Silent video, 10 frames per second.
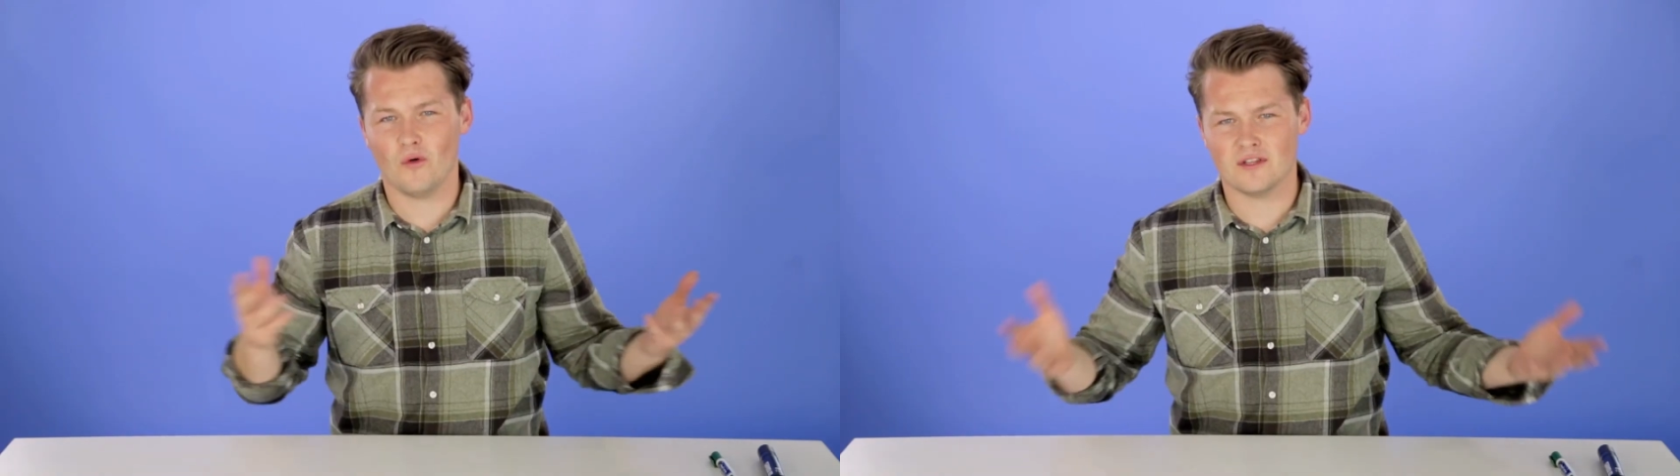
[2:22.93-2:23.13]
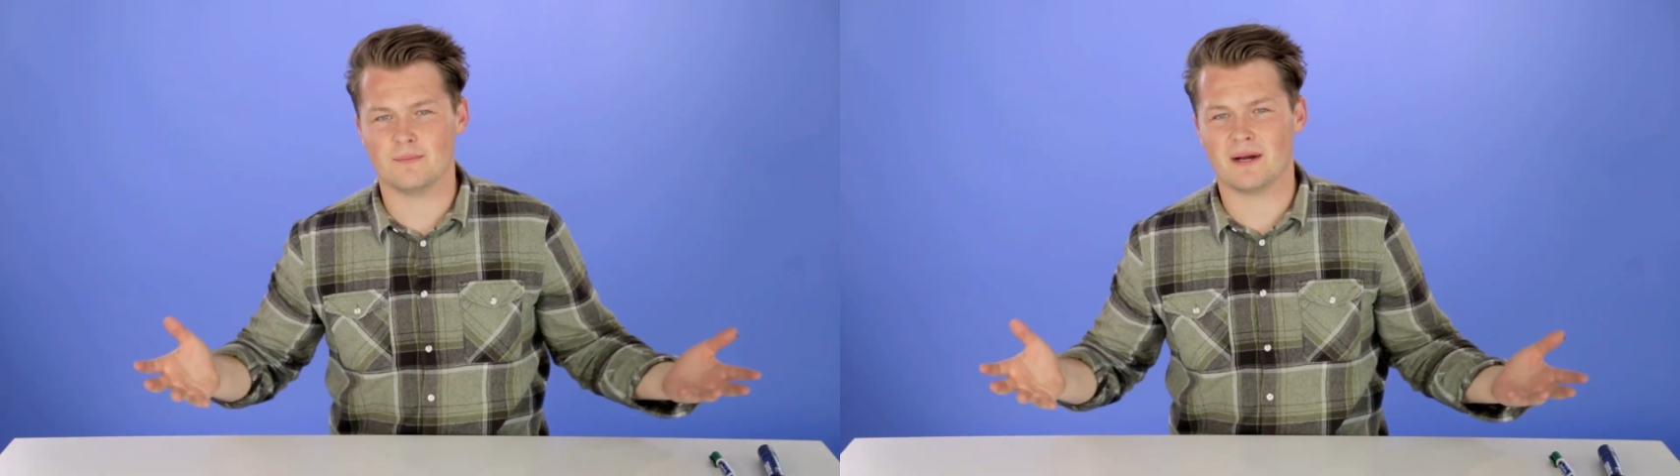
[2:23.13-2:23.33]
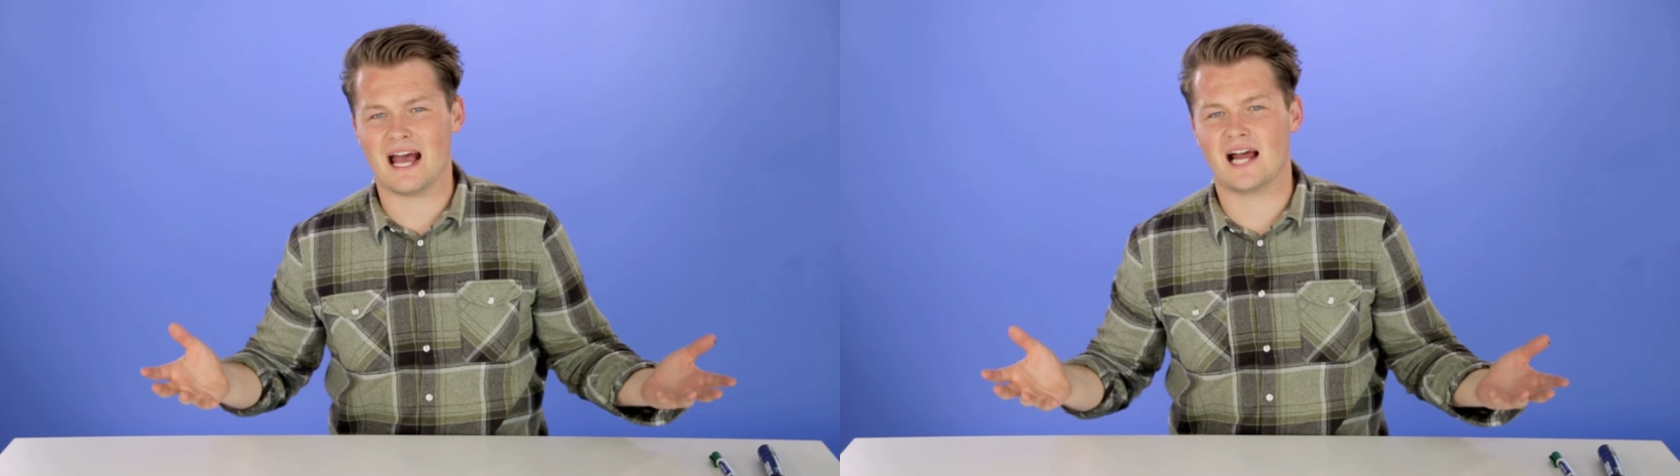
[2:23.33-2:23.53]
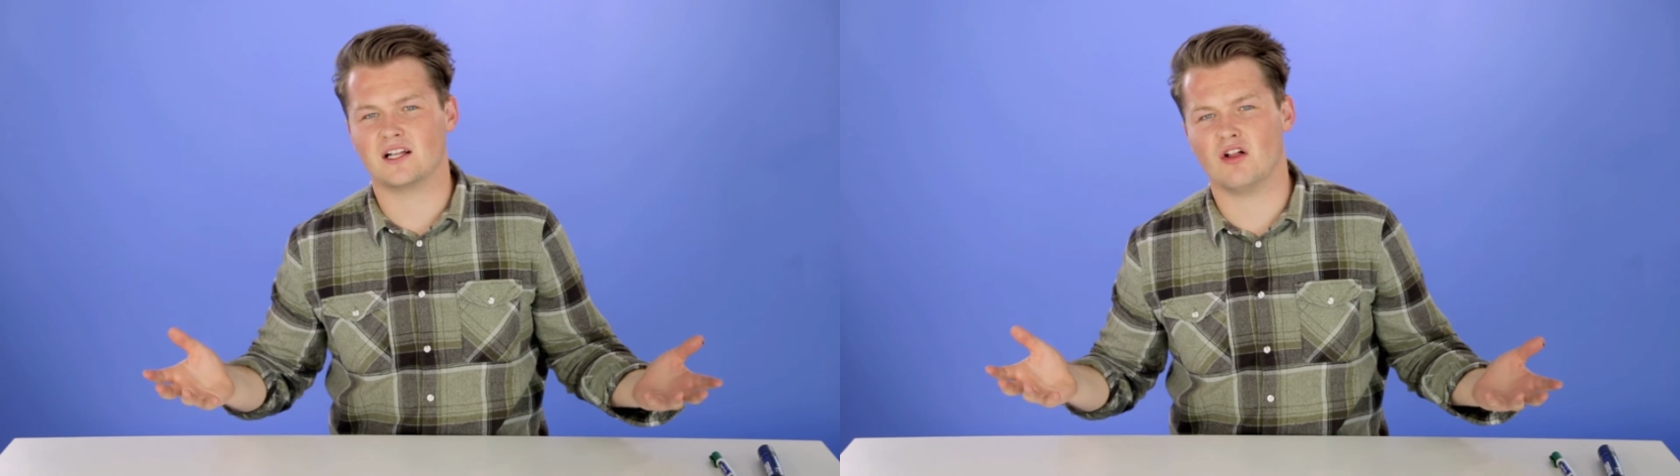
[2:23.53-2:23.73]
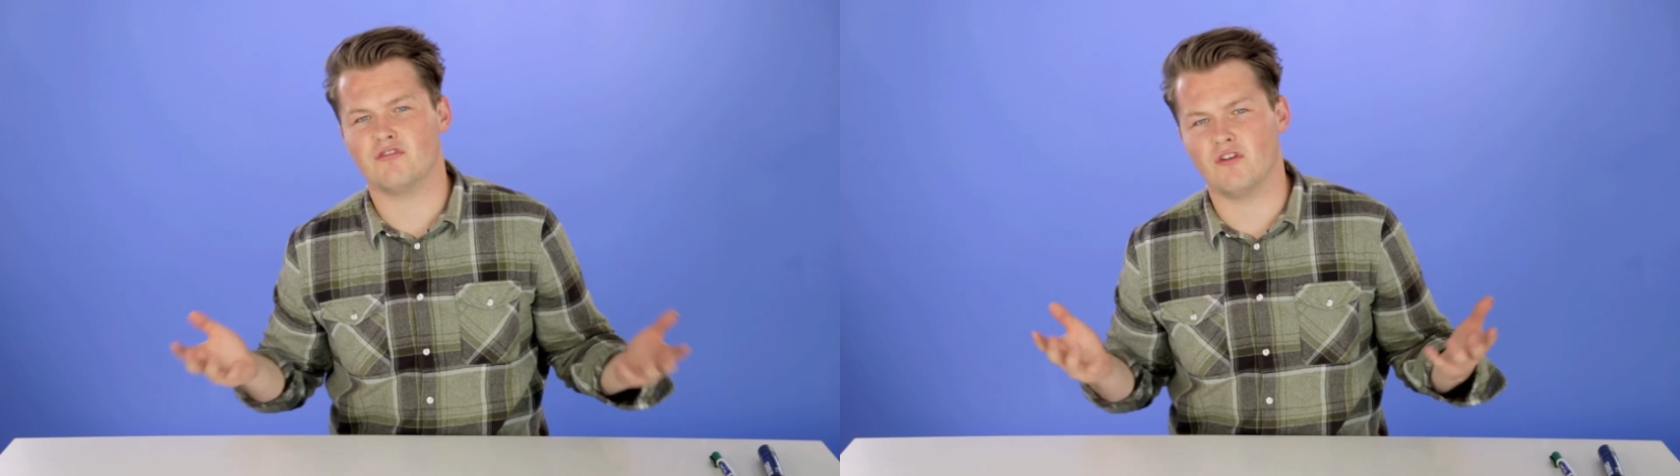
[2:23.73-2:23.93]
or there's a
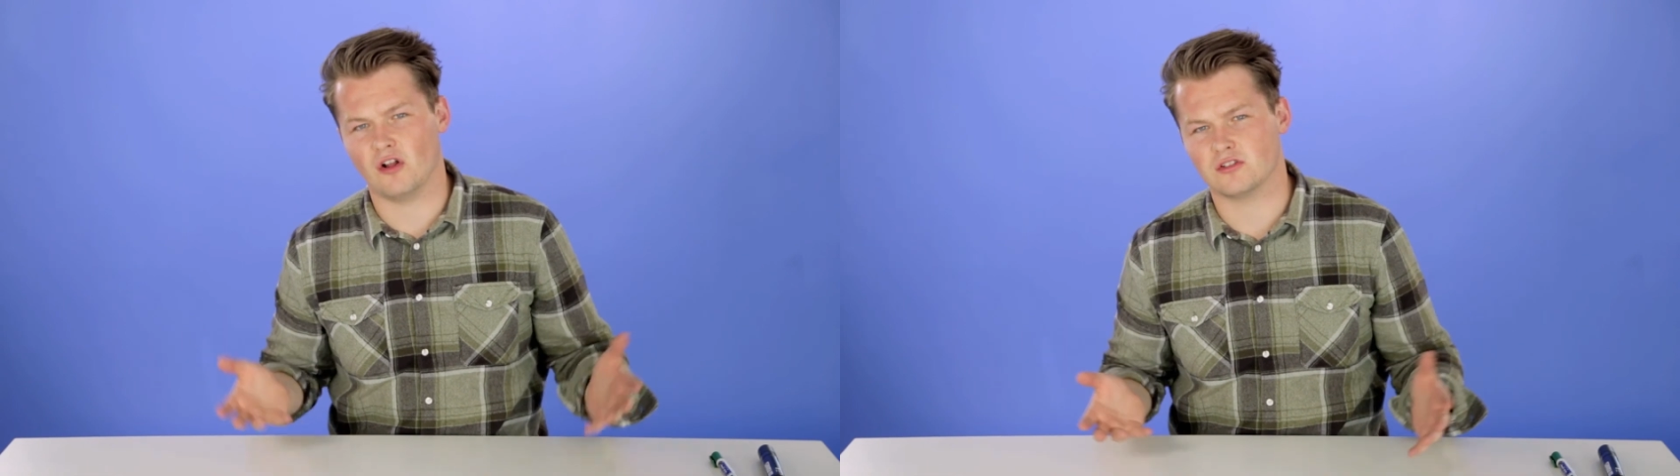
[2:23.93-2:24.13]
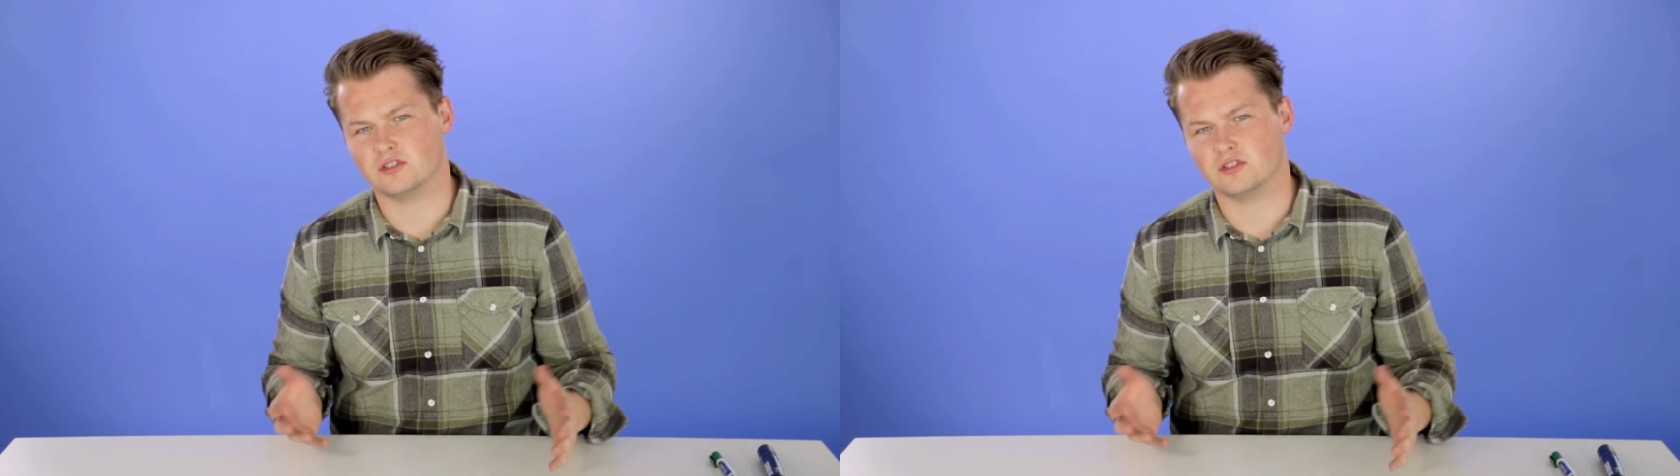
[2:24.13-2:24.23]
mechanical fault?